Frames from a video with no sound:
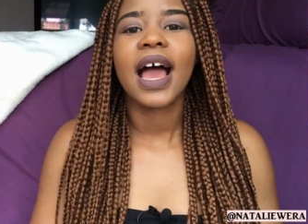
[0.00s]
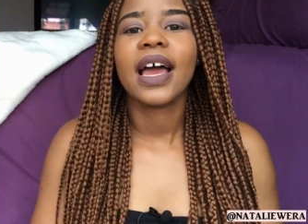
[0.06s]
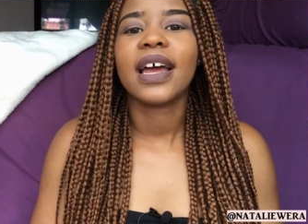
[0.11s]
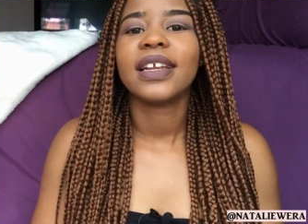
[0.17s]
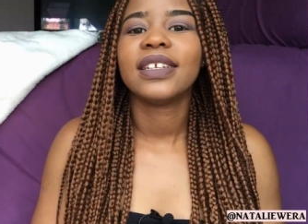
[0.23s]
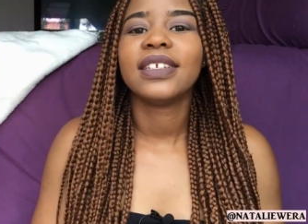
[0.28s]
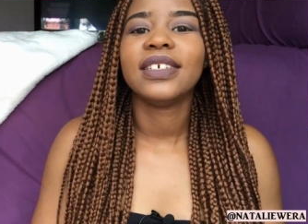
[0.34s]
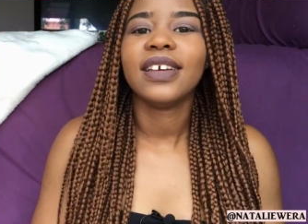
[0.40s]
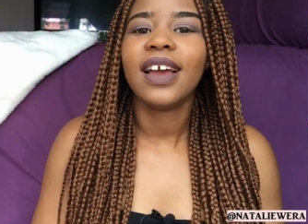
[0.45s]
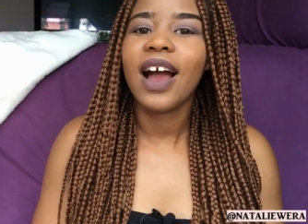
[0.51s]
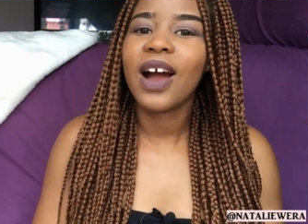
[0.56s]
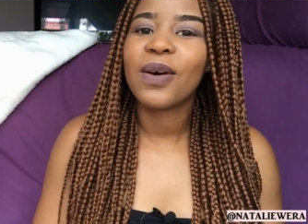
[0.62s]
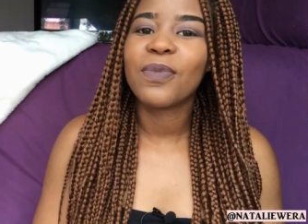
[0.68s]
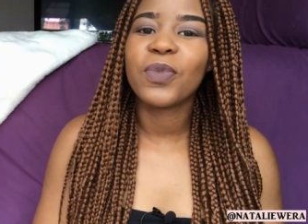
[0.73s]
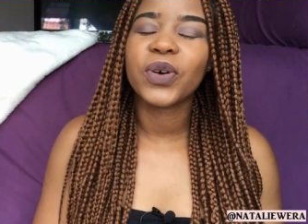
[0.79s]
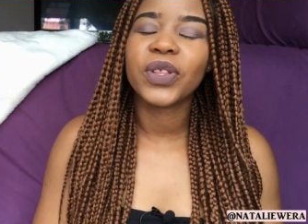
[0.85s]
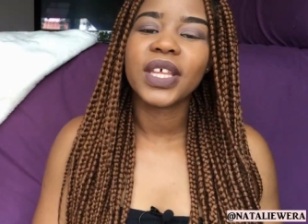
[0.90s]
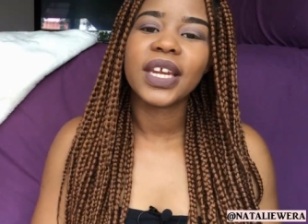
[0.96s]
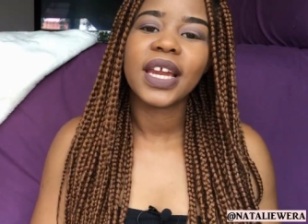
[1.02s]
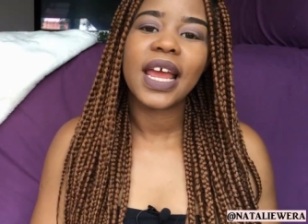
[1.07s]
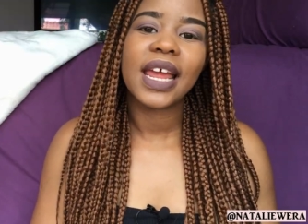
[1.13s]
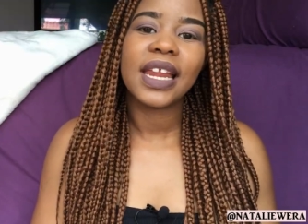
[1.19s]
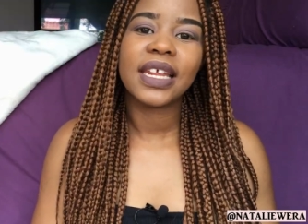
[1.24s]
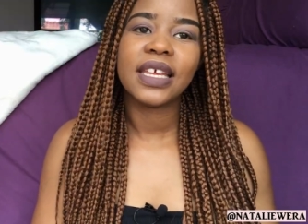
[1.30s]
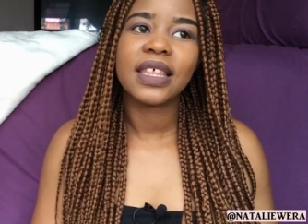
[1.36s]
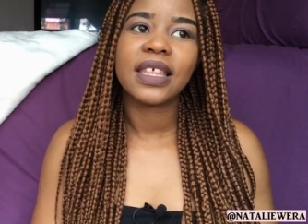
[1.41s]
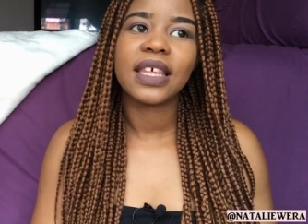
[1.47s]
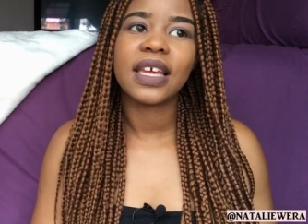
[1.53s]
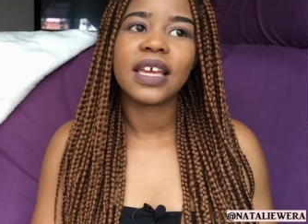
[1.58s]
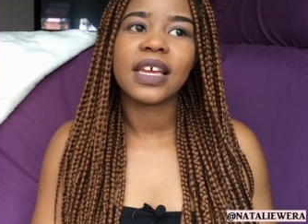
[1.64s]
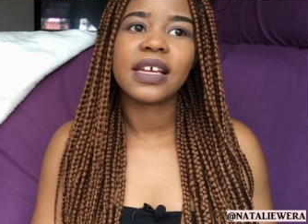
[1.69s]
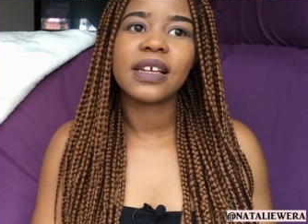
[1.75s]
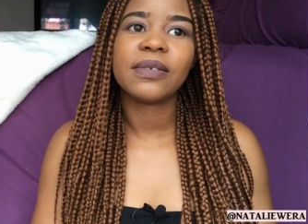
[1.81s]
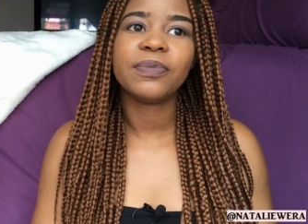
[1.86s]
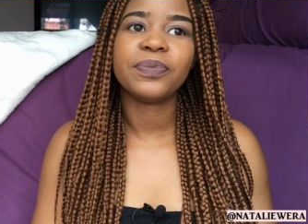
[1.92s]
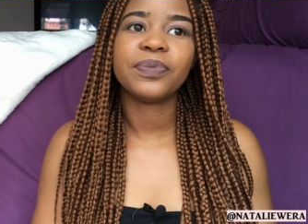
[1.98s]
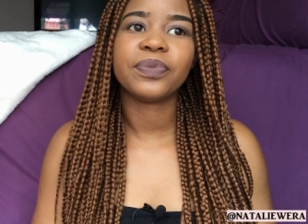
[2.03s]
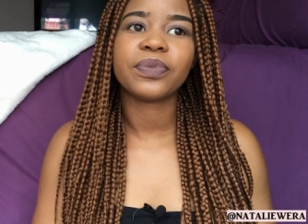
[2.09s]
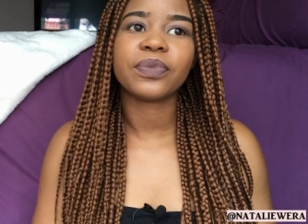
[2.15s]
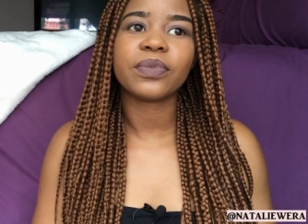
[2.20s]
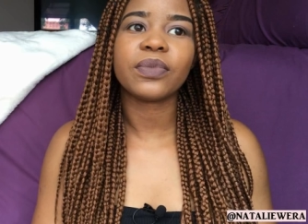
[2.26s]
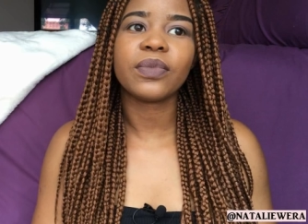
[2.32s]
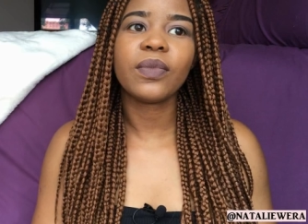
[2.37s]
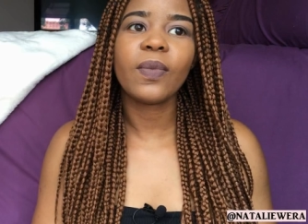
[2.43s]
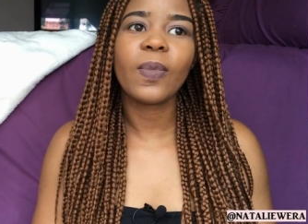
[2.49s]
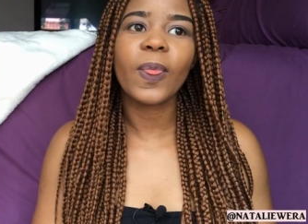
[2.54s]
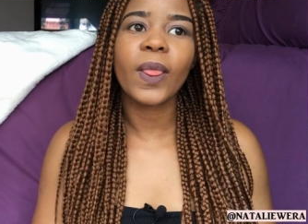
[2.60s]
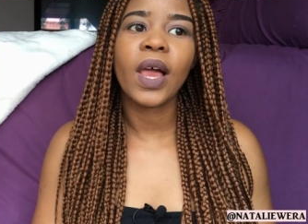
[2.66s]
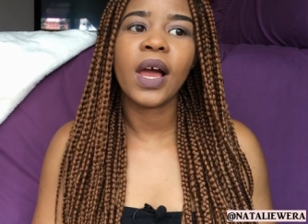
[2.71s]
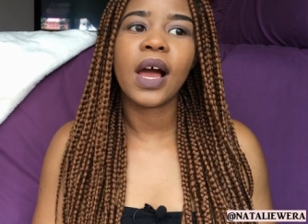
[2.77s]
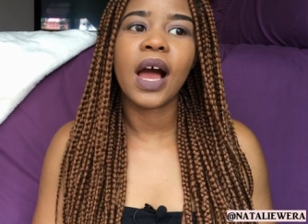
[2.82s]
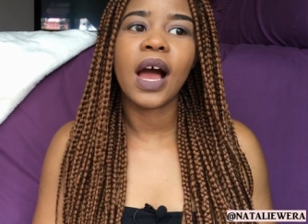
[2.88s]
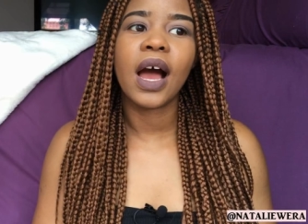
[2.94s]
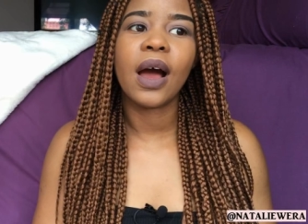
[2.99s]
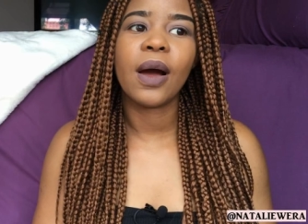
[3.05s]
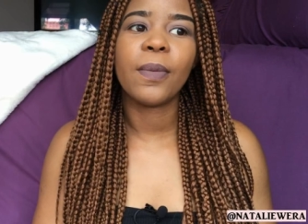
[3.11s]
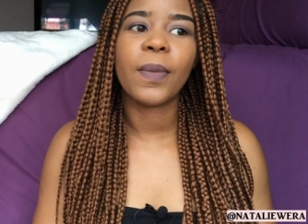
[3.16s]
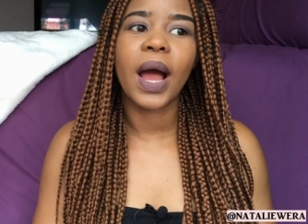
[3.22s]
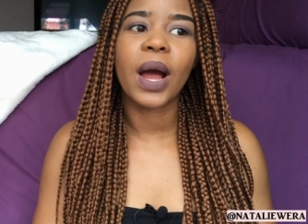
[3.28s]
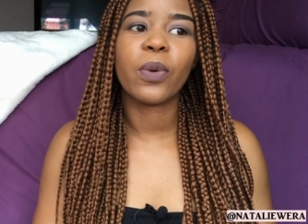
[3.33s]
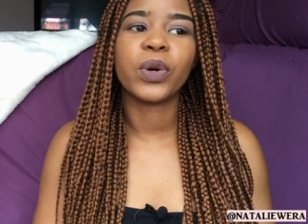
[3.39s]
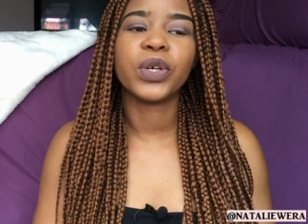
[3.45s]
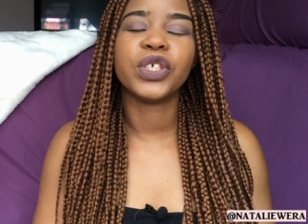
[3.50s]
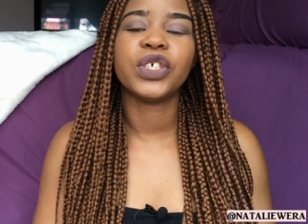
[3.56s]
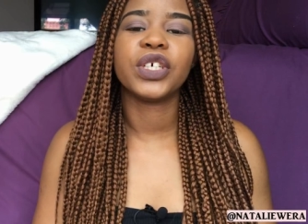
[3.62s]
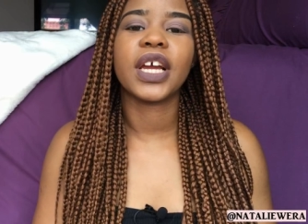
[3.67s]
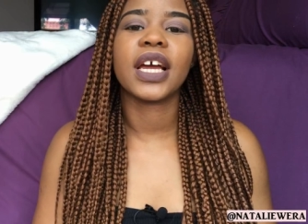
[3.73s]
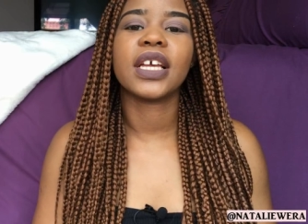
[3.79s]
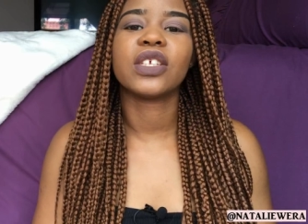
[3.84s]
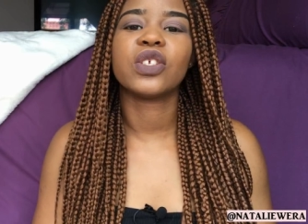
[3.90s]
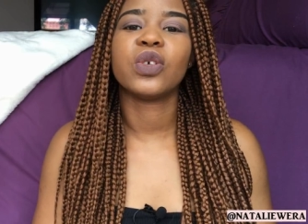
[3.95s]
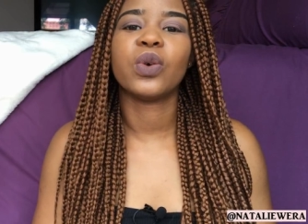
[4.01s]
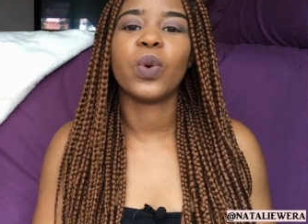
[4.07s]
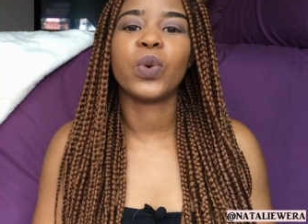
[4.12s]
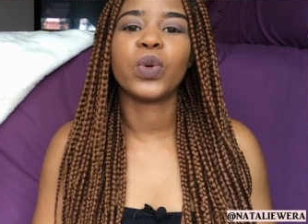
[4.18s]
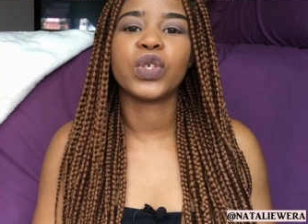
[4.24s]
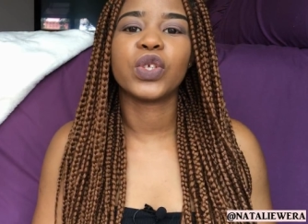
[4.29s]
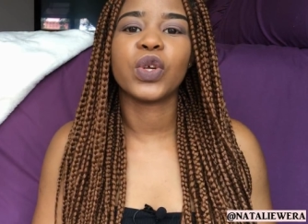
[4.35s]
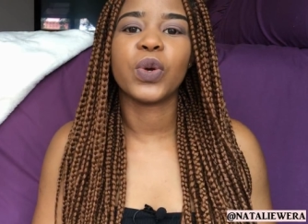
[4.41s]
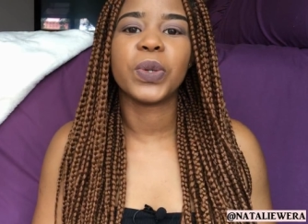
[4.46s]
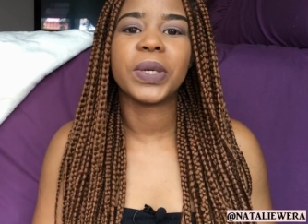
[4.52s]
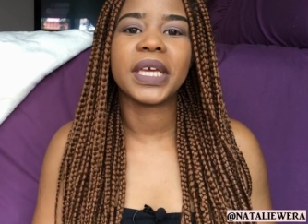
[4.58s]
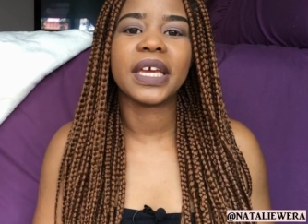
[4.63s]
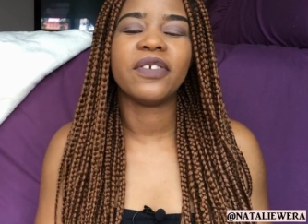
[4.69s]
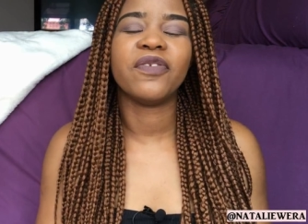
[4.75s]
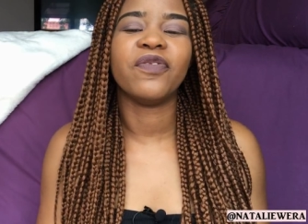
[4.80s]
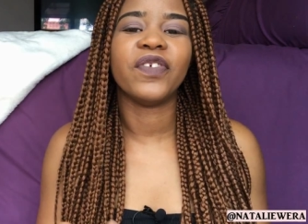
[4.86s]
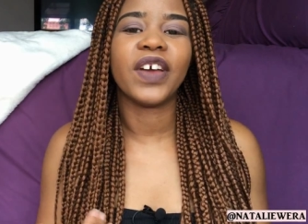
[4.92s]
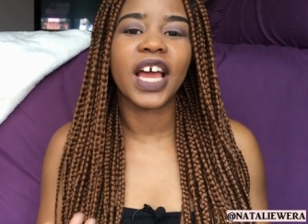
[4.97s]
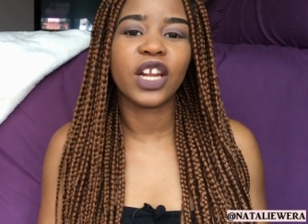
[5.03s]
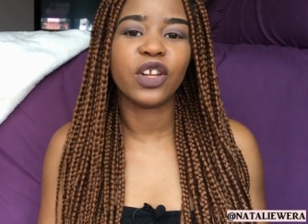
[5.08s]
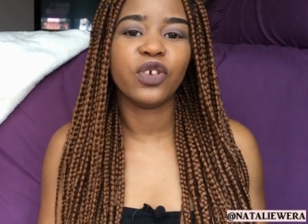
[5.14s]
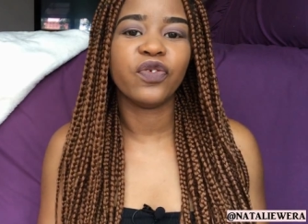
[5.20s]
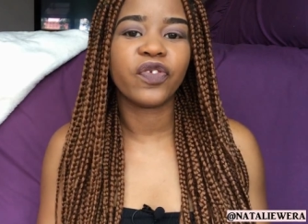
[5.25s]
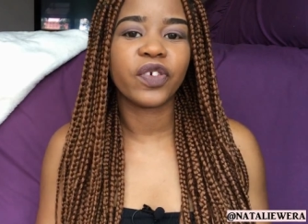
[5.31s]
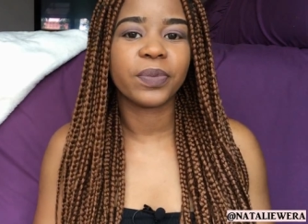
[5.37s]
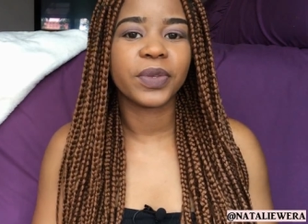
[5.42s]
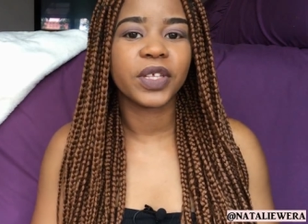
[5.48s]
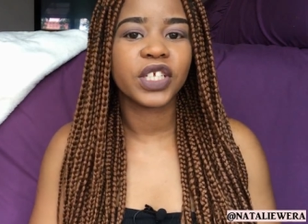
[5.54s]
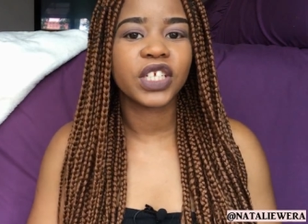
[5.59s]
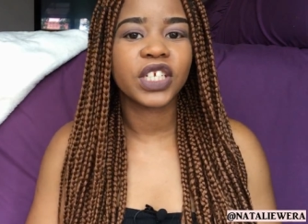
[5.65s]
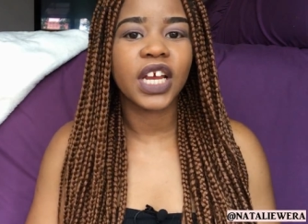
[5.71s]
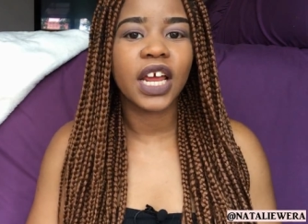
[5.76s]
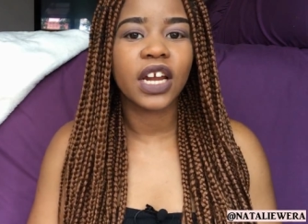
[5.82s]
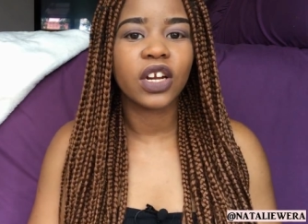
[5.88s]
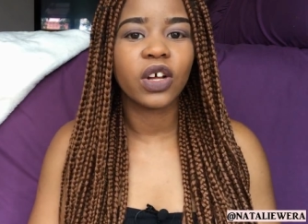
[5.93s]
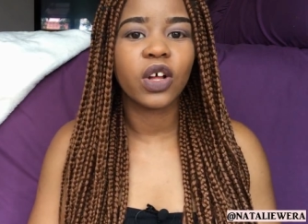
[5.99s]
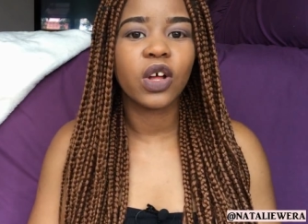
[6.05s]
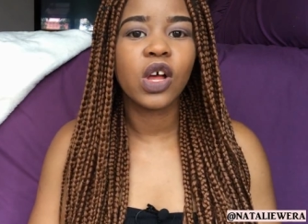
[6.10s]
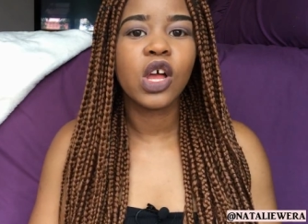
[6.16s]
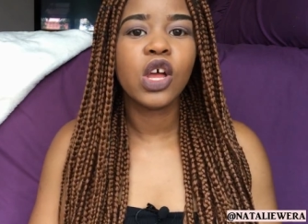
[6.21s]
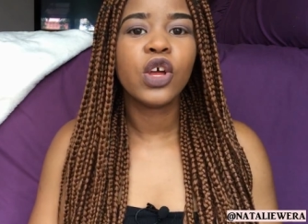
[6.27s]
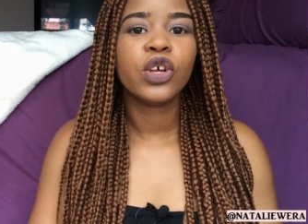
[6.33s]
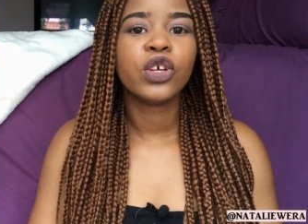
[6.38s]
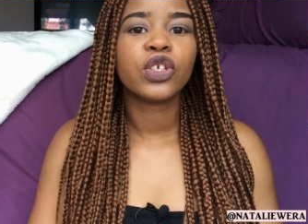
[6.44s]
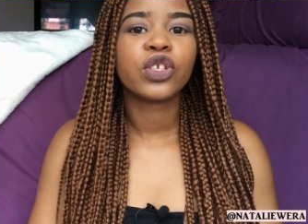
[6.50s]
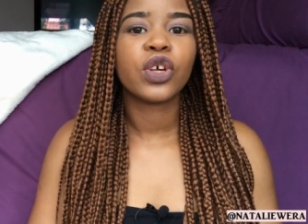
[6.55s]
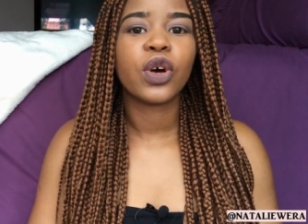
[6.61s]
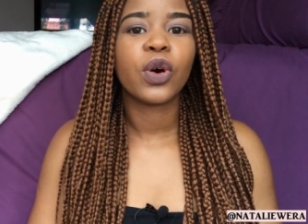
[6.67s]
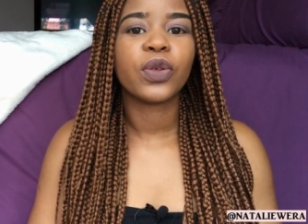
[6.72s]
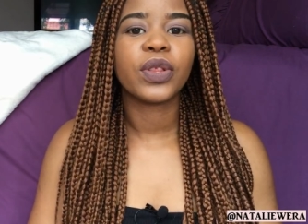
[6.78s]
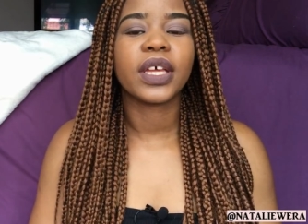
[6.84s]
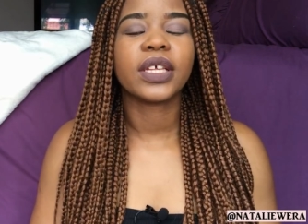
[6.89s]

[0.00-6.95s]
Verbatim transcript: and yeah more than anything um, I want you guys to also get value from this channel. So